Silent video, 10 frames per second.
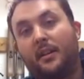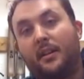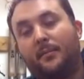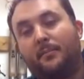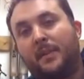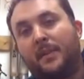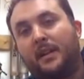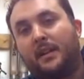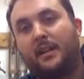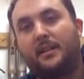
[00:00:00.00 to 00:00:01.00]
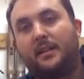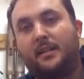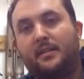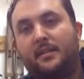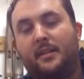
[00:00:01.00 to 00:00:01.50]
Um, and
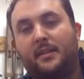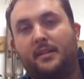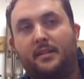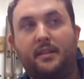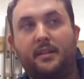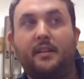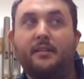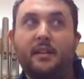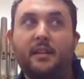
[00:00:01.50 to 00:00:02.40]
there's uh, yeah,